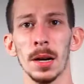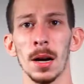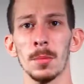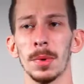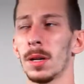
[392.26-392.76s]

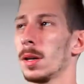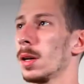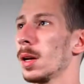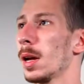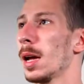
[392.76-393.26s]
up
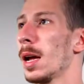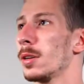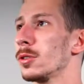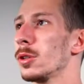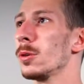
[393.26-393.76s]

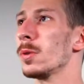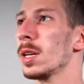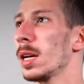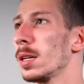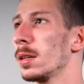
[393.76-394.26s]
and tuned
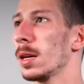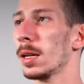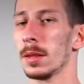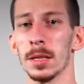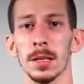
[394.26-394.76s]
in,
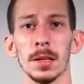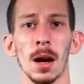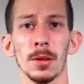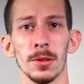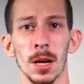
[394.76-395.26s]
and the
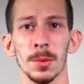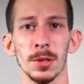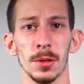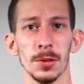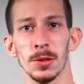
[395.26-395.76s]
color
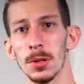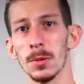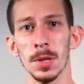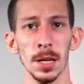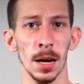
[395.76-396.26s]
temperatures
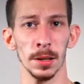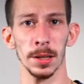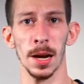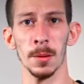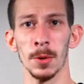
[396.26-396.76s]
tuned in on the
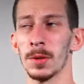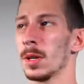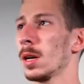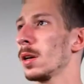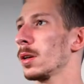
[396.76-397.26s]
cameras,
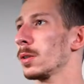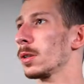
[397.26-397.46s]
so